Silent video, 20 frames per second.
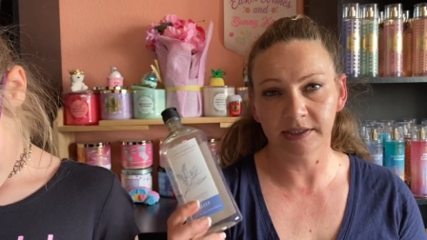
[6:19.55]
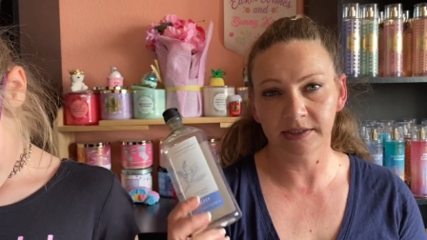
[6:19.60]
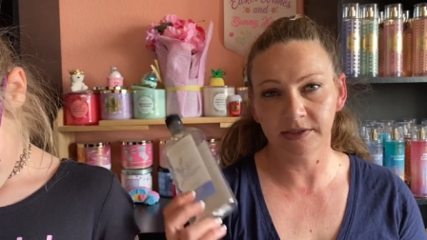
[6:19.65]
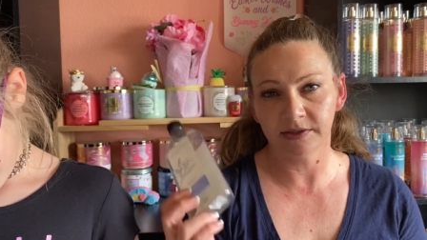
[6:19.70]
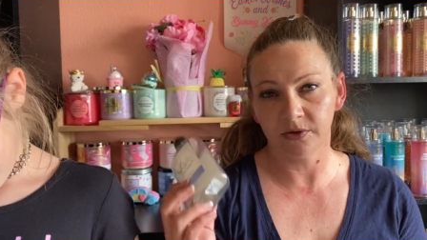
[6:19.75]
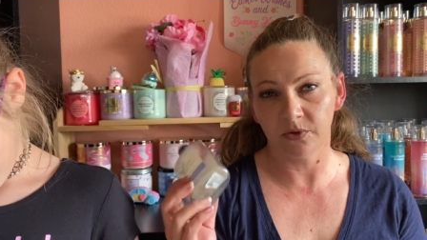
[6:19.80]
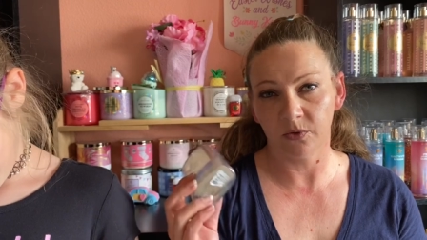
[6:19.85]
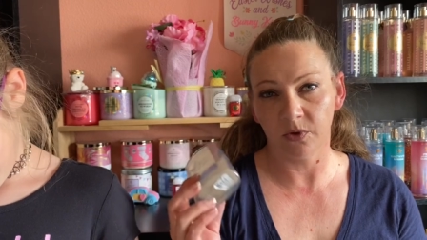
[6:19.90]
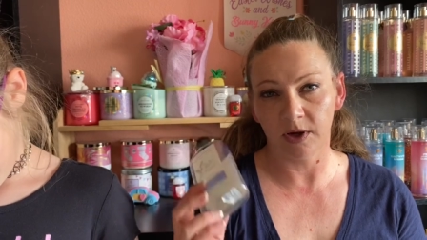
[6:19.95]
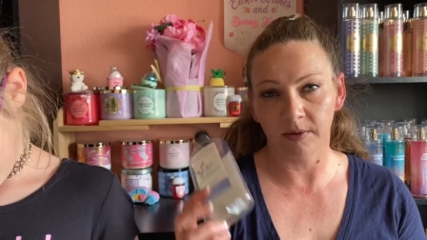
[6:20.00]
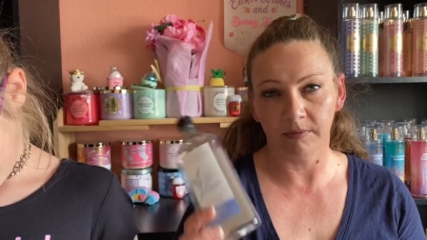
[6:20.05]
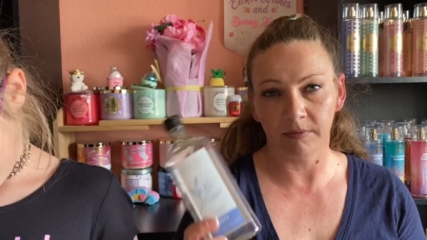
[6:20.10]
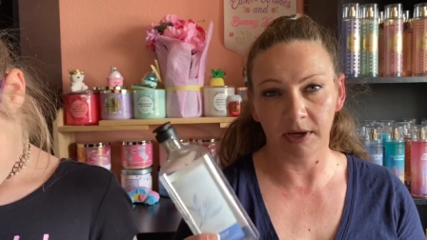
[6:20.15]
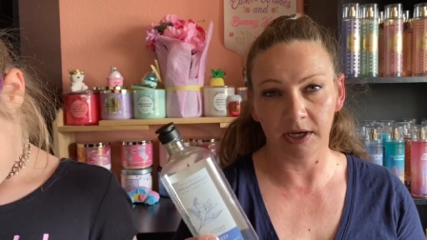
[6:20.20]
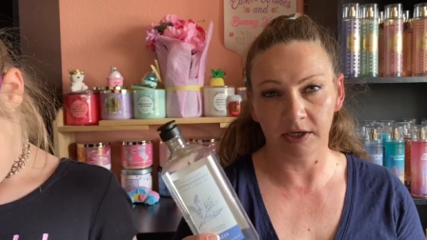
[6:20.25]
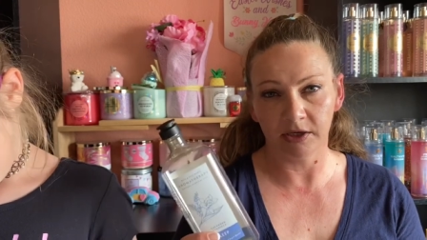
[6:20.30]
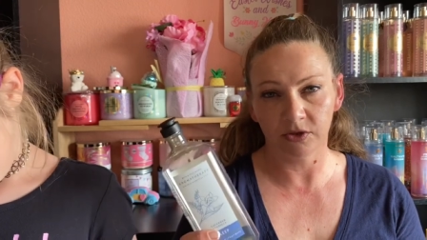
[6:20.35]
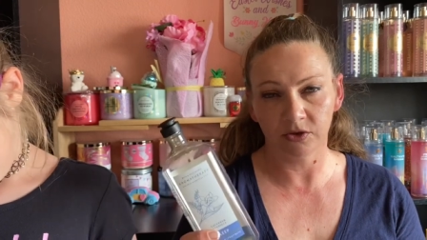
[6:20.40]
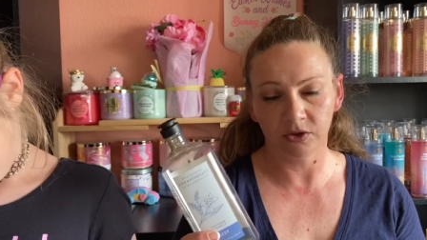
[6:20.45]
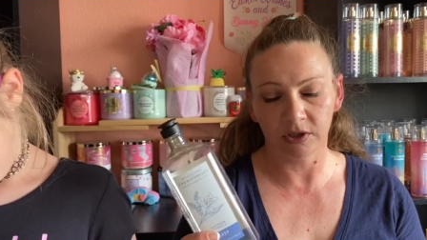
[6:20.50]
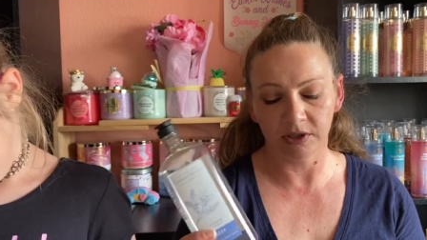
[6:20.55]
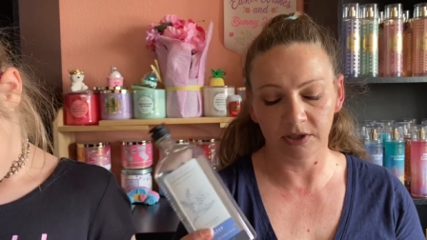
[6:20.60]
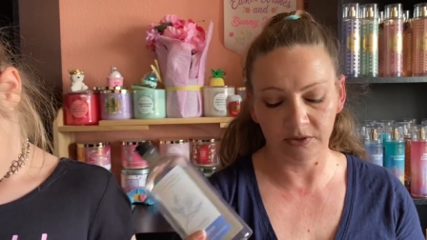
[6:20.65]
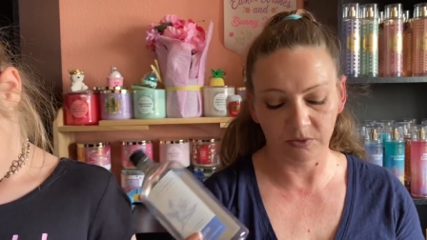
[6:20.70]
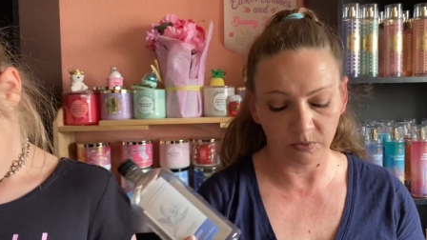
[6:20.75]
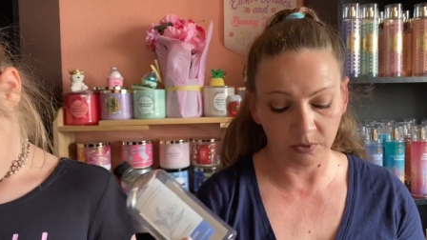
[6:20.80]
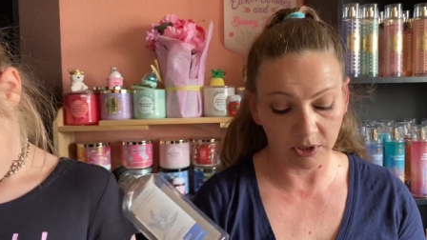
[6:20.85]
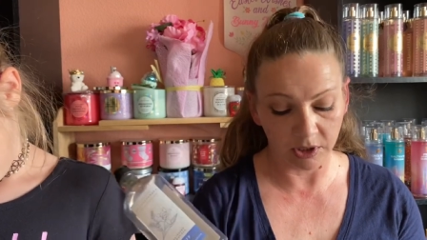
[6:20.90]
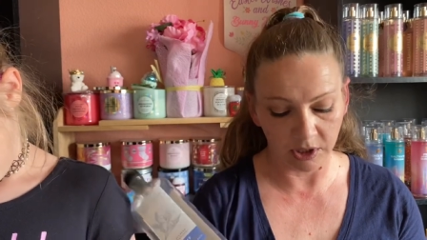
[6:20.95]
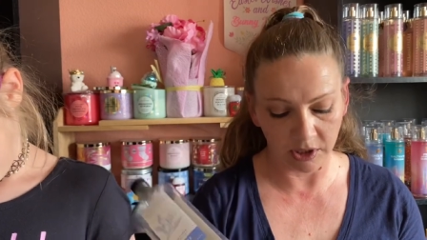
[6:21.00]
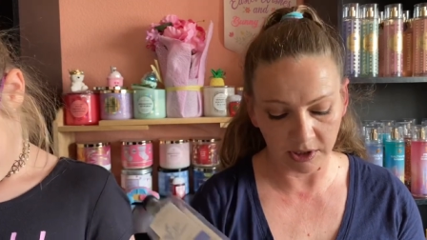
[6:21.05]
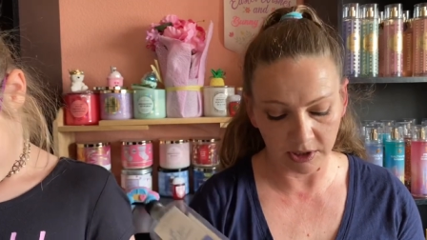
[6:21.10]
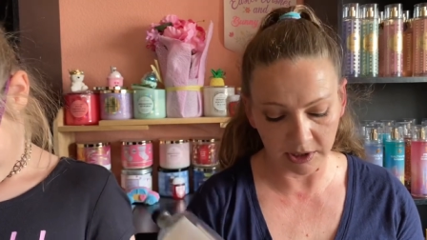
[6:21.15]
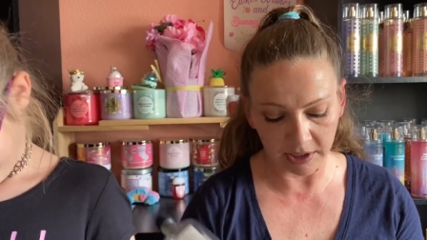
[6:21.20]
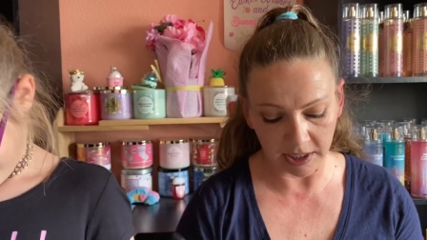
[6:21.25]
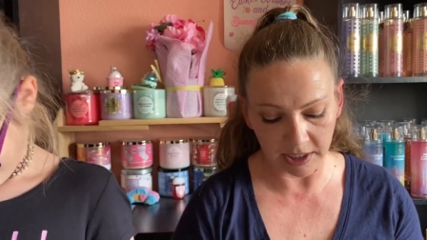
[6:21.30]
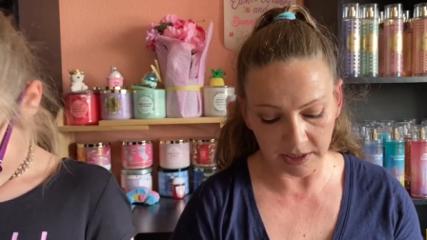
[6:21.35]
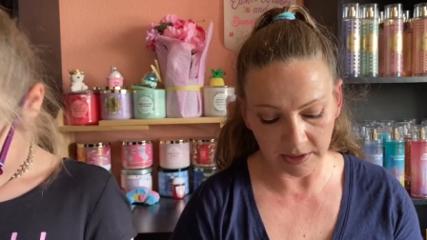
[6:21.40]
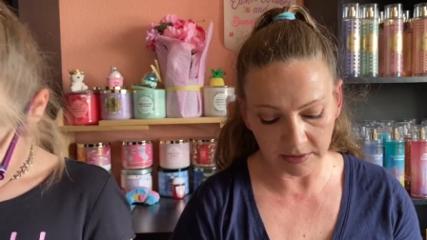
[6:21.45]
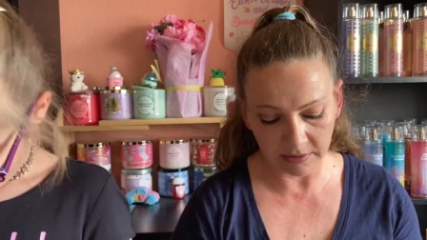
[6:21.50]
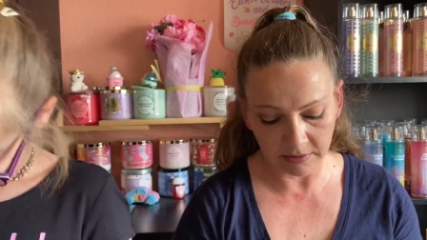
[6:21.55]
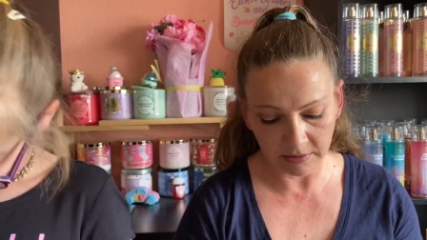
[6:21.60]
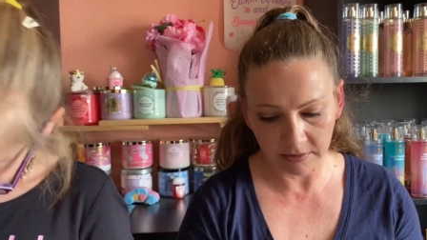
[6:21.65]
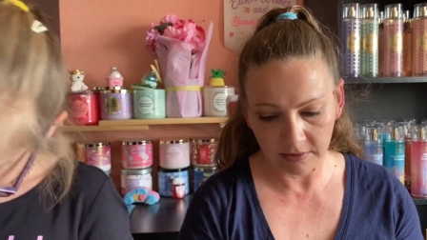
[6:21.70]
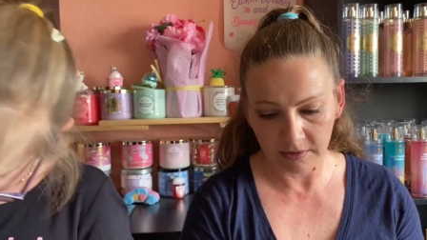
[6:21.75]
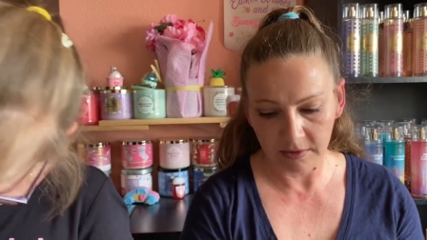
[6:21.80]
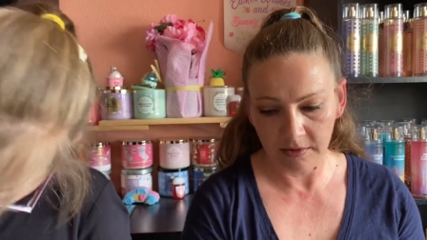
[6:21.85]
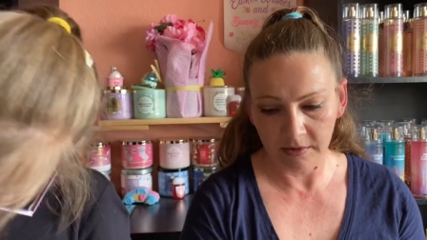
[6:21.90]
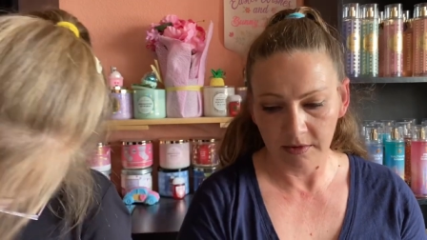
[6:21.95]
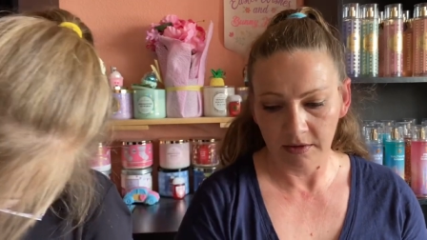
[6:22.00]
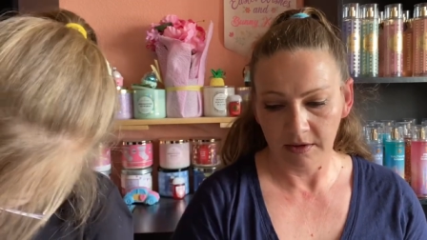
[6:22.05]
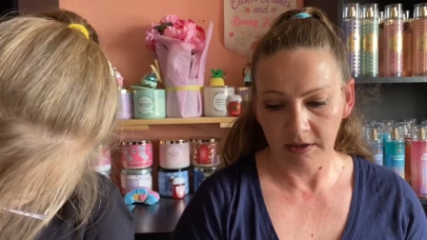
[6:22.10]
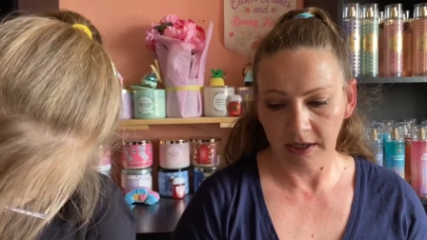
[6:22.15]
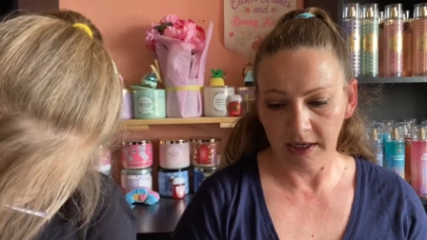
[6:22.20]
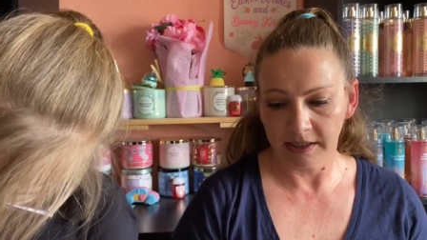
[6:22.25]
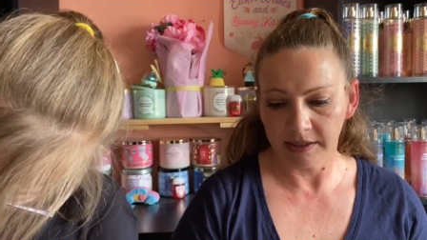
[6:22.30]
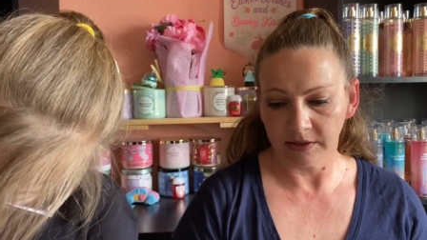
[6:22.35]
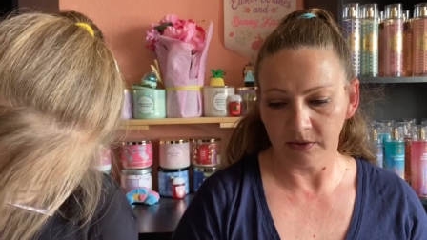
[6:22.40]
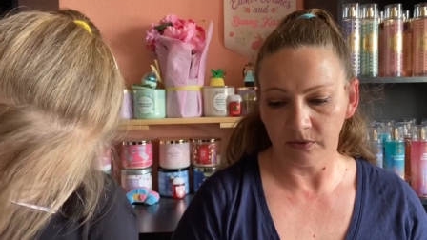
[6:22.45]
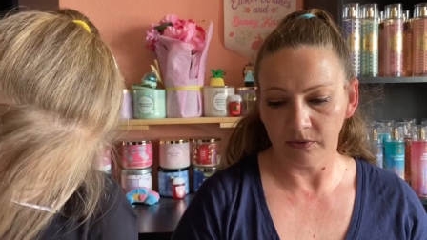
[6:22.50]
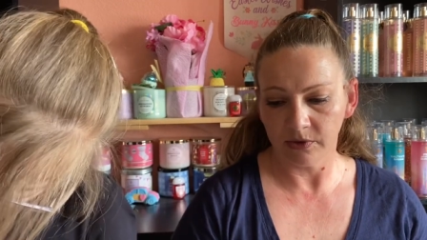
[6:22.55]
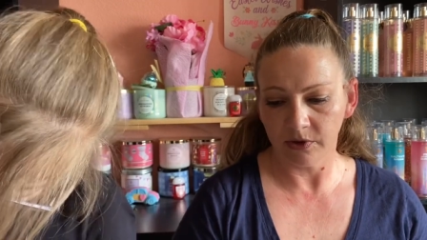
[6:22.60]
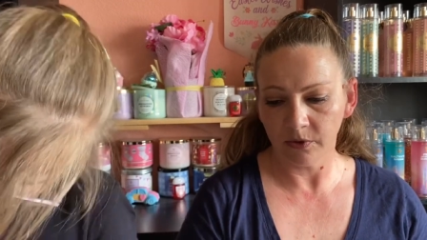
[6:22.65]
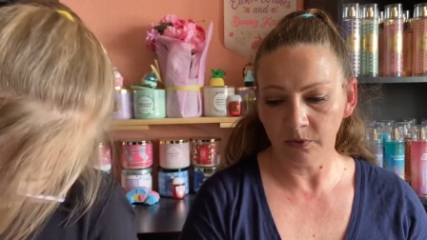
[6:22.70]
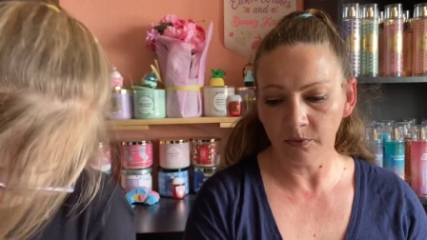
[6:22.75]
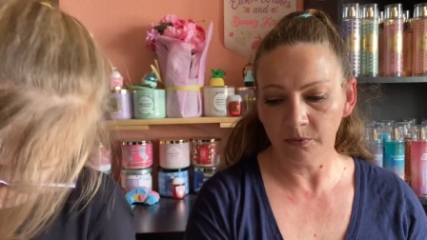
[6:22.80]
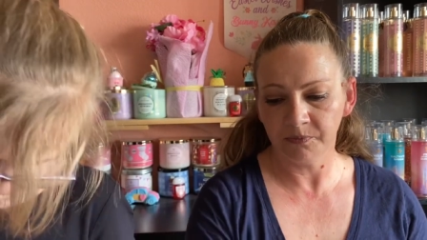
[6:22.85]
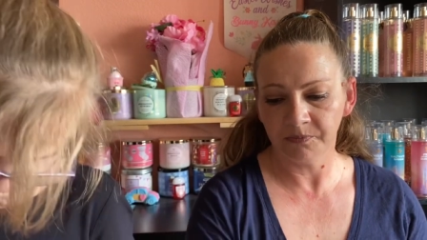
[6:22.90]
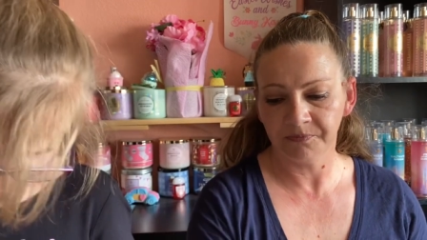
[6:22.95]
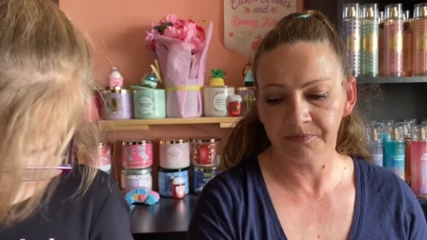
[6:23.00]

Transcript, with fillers: so I might try this one again. I don't know.